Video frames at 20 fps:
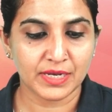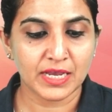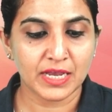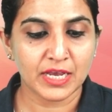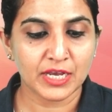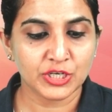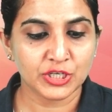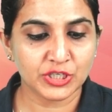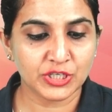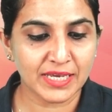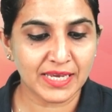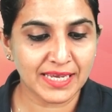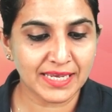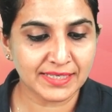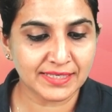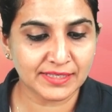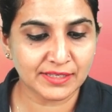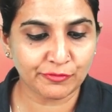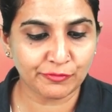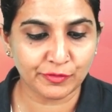She is
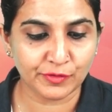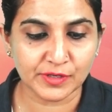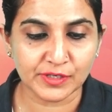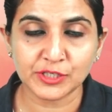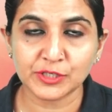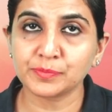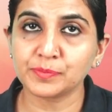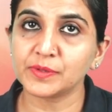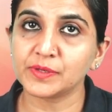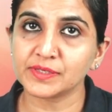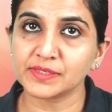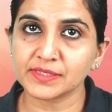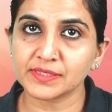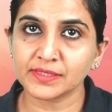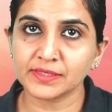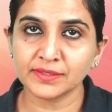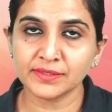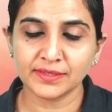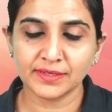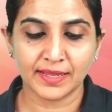the first
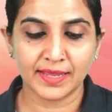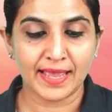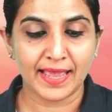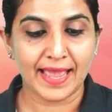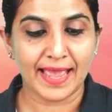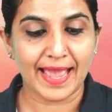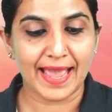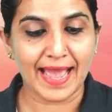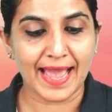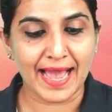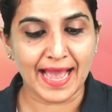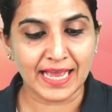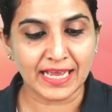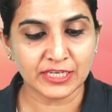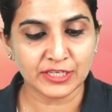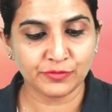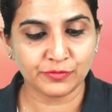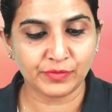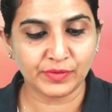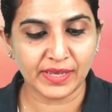person and
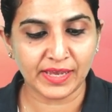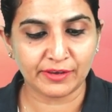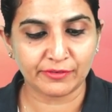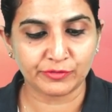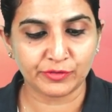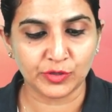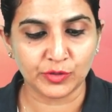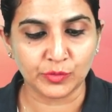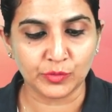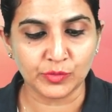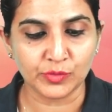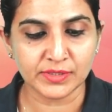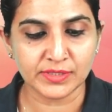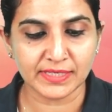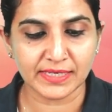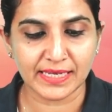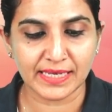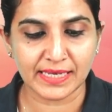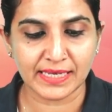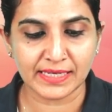we have used
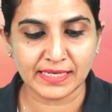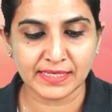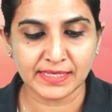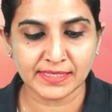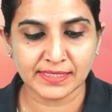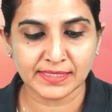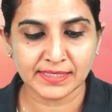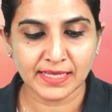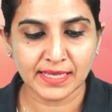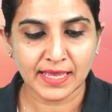is